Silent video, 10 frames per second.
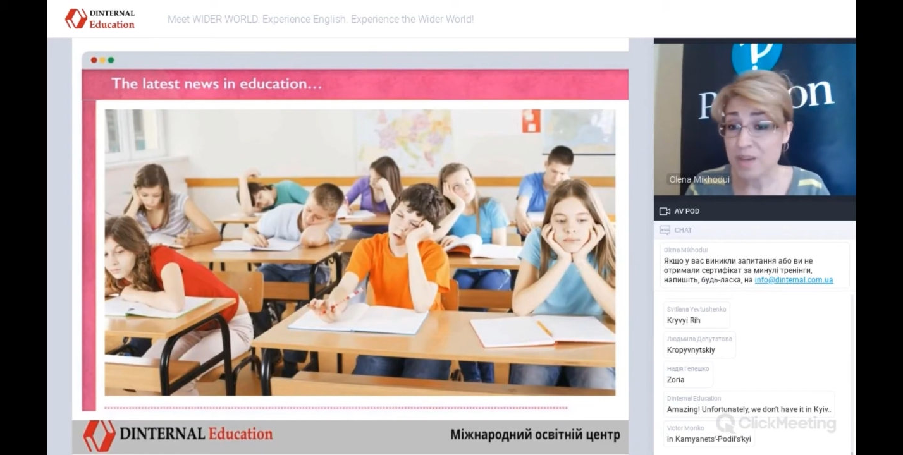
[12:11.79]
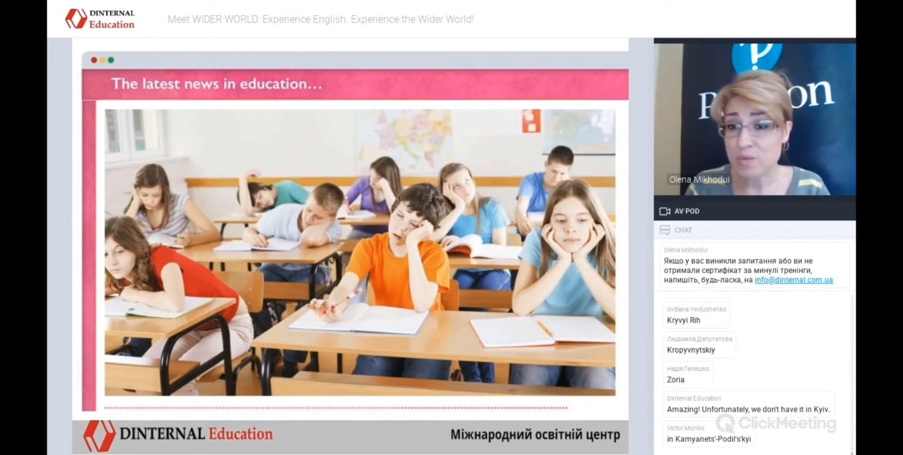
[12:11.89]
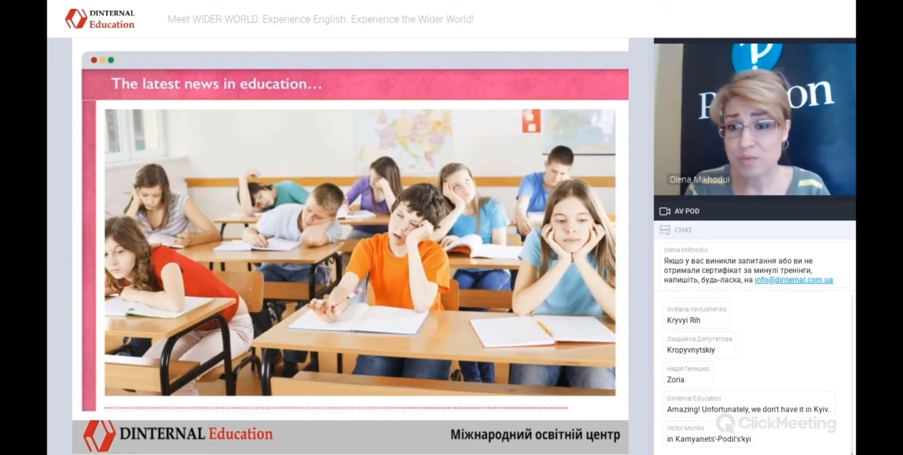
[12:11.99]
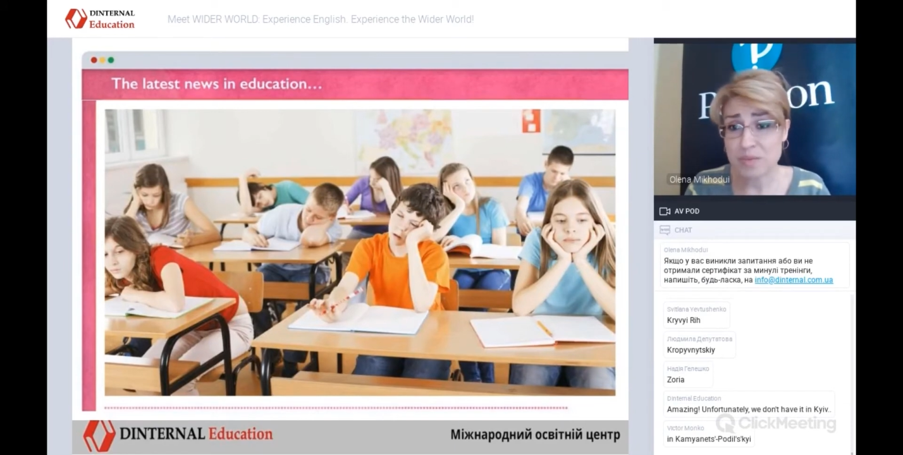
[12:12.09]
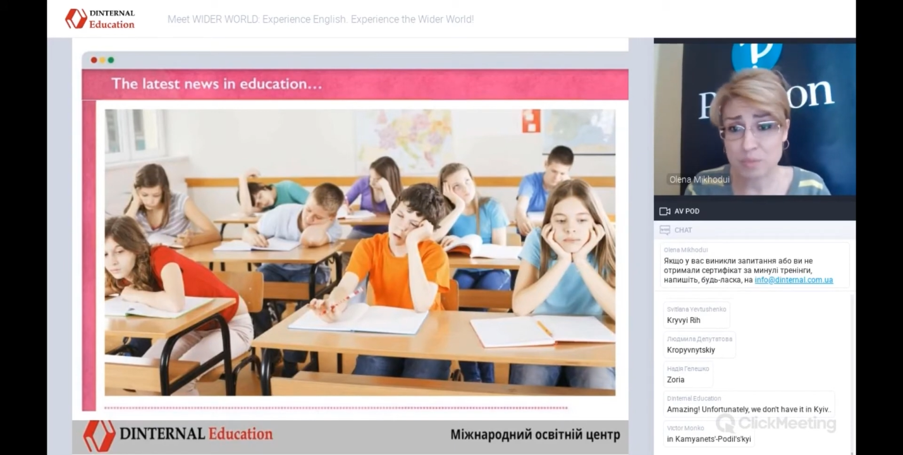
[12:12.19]
They
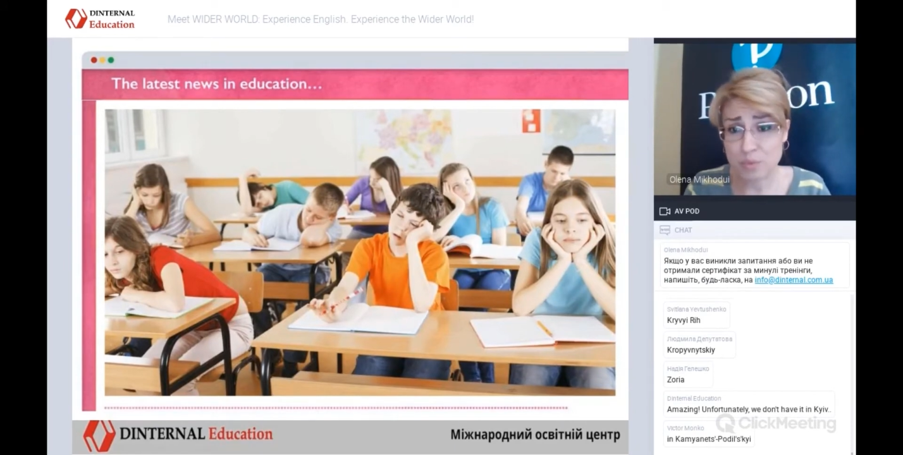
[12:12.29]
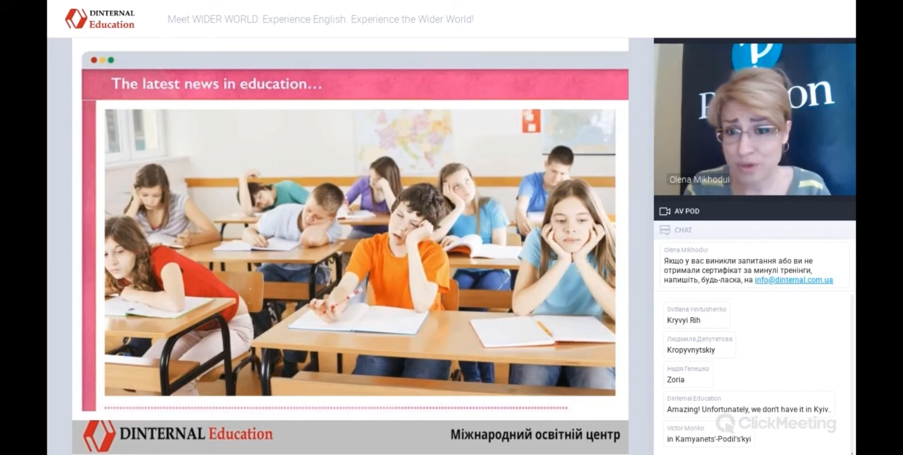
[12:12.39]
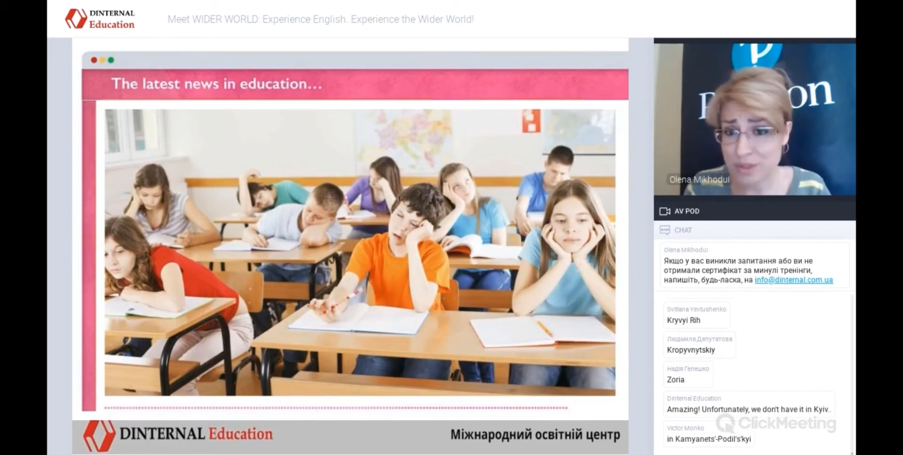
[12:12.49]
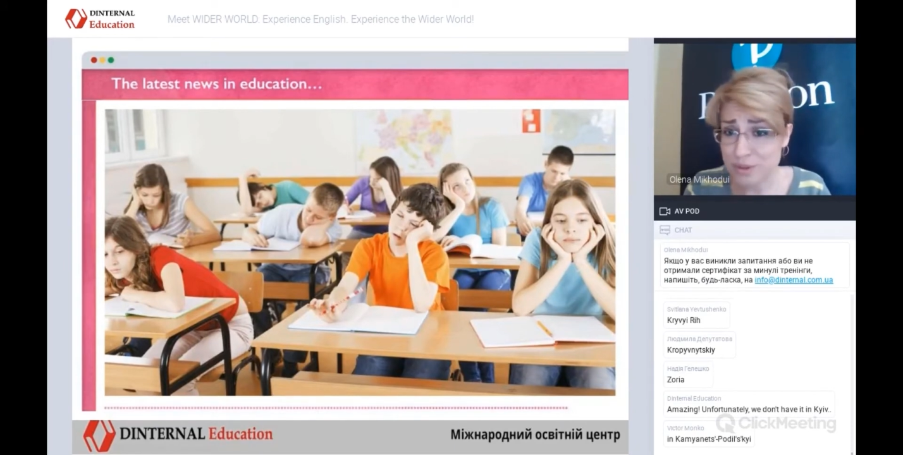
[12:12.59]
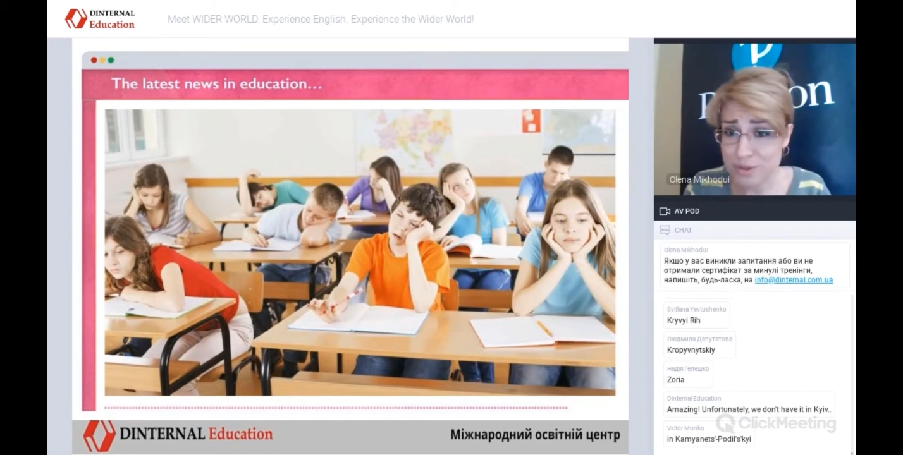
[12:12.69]
would be
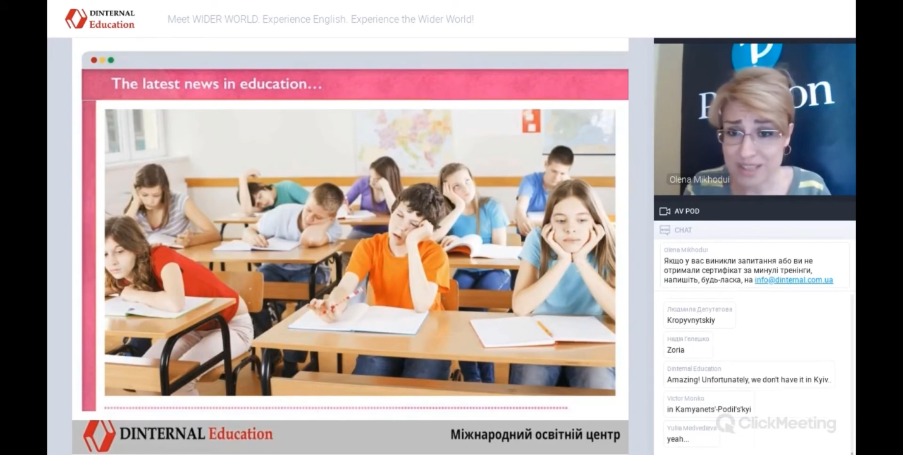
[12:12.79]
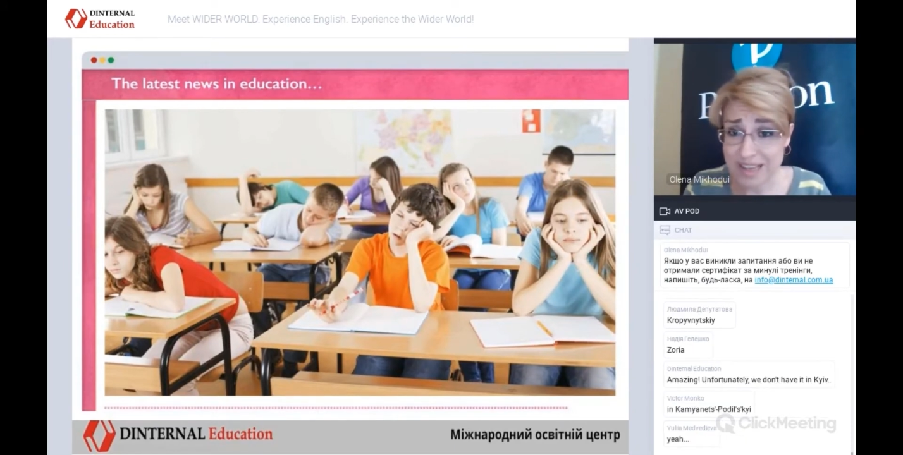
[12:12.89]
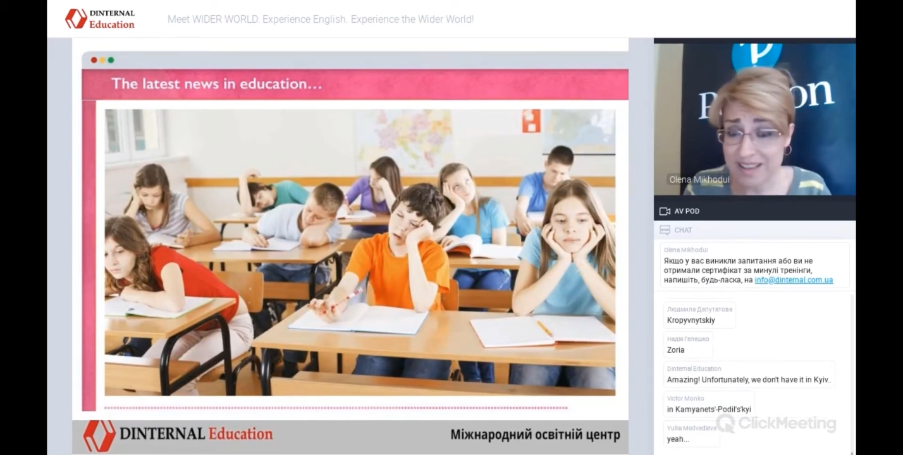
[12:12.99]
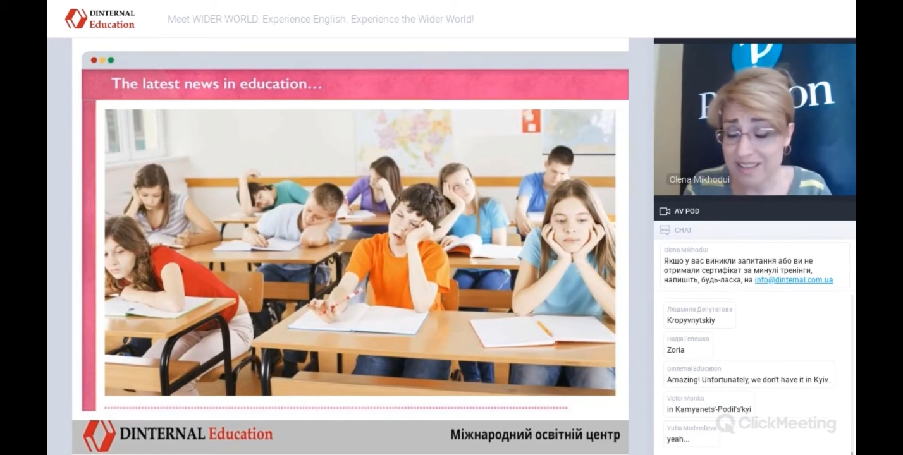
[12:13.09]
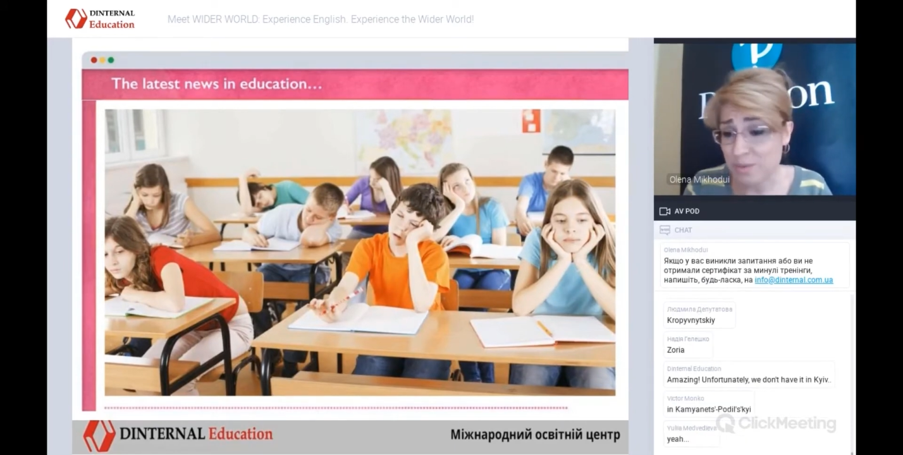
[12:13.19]
bored to
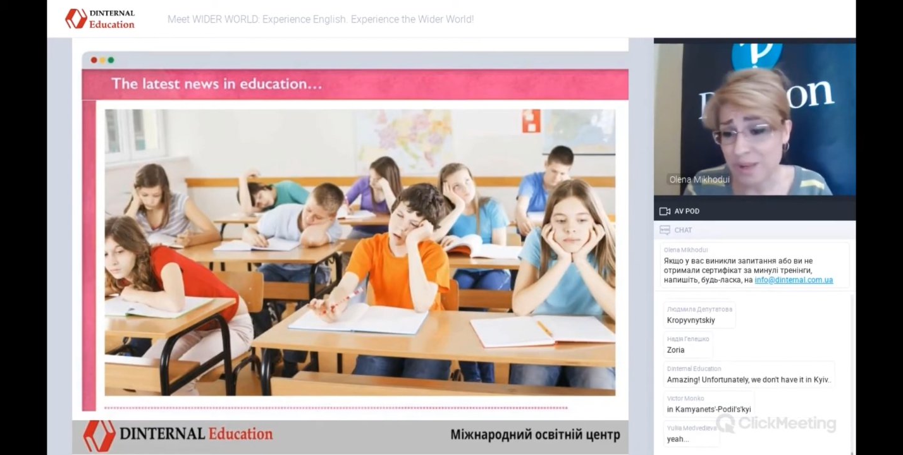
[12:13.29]
death.